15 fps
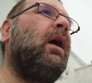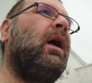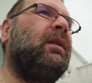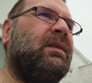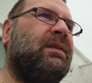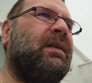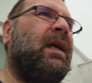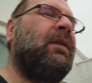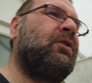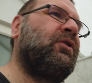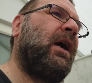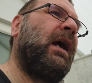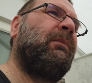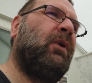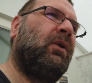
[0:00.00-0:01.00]
and set the
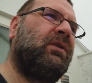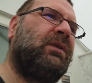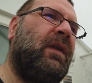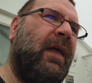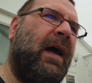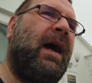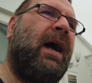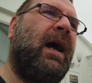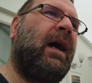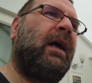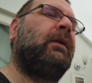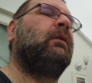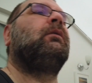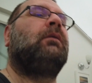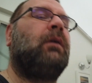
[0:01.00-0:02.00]
tripod to that
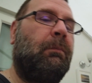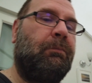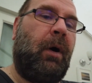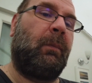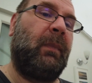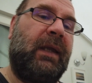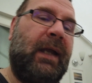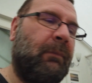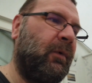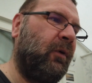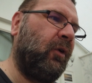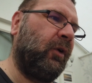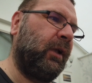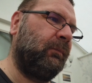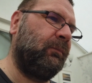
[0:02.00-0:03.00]
height and put my
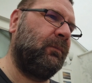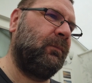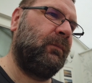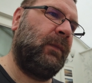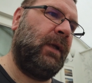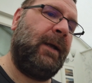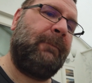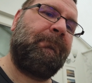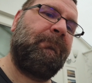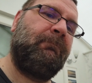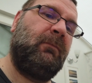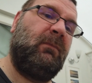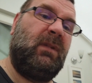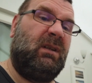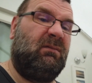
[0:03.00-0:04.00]
camera on it. Yeah,
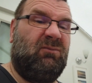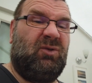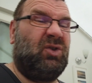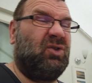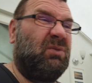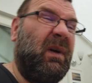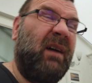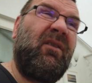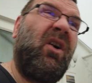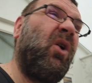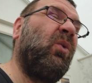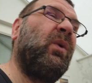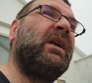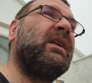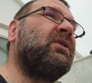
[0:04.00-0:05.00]
just something I've
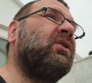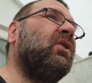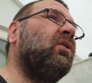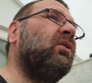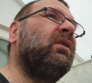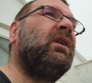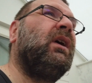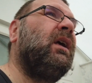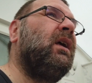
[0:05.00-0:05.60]
always done.